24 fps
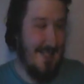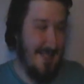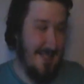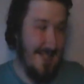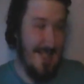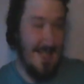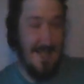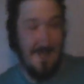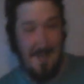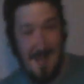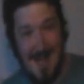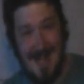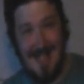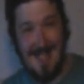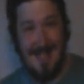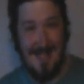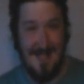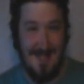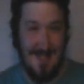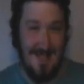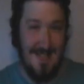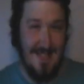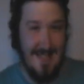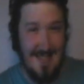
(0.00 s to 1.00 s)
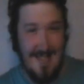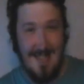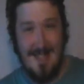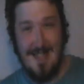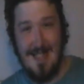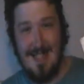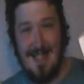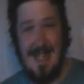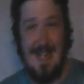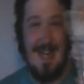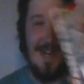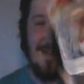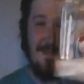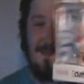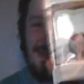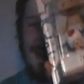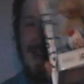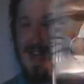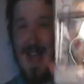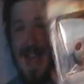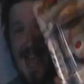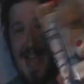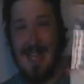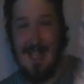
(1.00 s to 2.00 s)
Say goodbye, Toad.
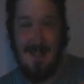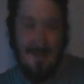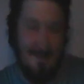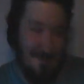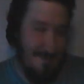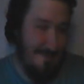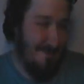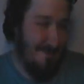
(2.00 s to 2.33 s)
Goodbye!